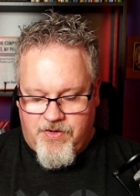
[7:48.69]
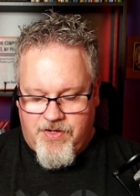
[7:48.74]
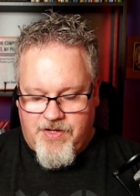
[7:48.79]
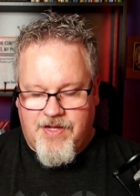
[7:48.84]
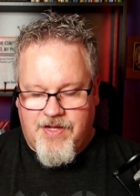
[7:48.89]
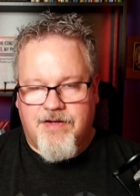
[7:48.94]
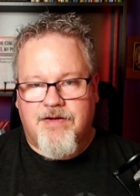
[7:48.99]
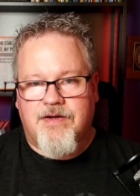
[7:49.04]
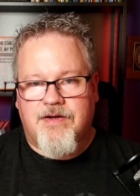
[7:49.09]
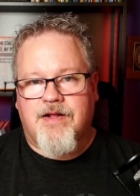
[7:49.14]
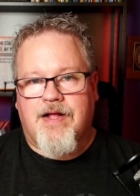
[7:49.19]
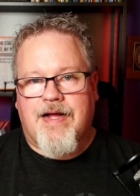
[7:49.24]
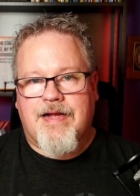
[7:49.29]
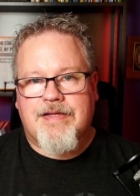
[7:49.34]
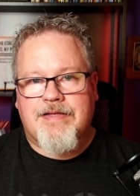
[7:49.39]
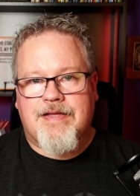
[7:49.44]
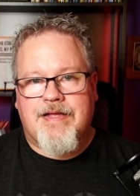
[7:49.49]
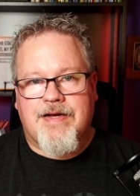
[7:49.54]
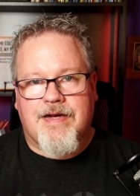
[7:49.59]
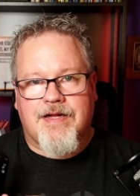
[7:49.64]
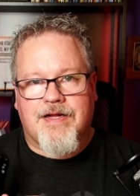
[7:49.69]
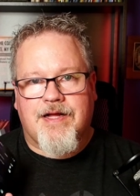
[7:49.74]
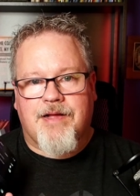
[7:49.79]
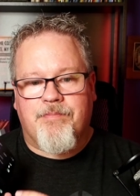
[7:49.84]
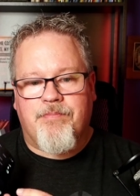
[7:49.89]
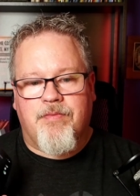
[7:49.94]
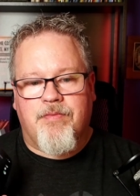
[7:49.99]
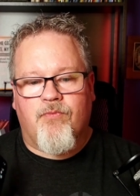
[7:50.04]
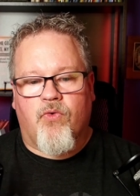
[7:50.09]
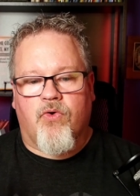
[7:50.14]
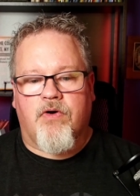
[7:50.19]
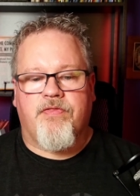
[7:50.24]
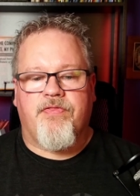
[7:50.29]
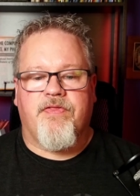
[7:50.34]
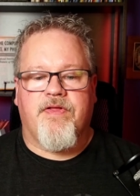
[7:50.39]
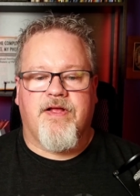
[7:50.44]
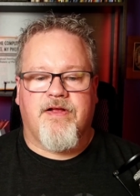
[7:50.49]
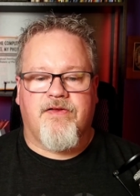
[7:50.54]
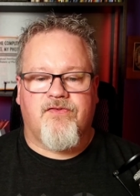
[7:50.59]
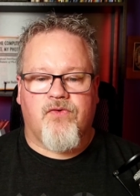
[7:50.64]
to highlight a couple more
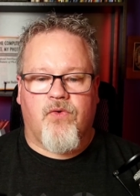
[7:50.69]
things.